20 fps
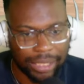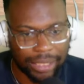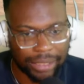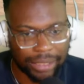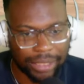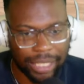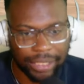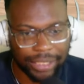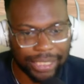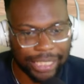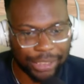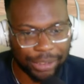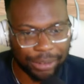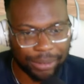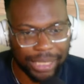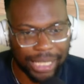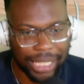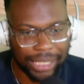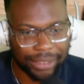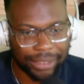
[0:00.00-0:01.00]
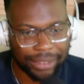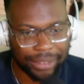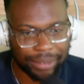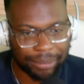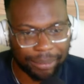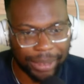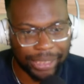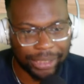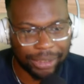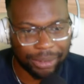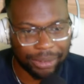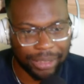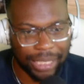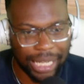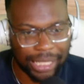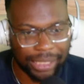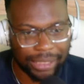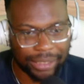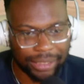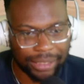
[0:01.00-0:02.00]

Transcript: No, he ain't shooting that. But he's shooting that.